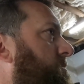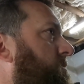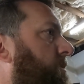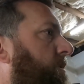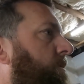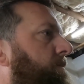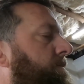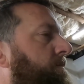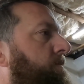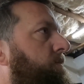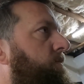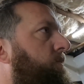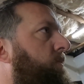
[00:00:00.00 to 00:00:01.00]
Well,
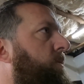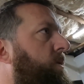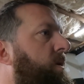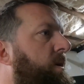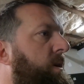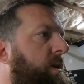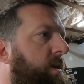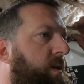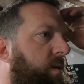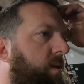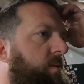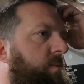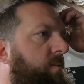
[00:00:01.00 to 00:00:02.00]
I
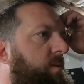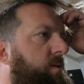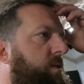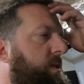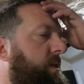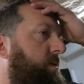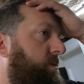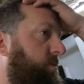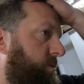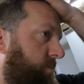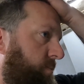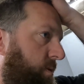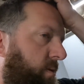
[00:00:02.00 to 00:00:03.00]
don't know, maybe I'll just get 2
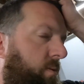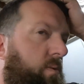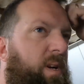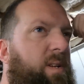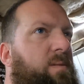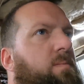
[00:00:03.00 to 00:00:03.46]
tomorrow.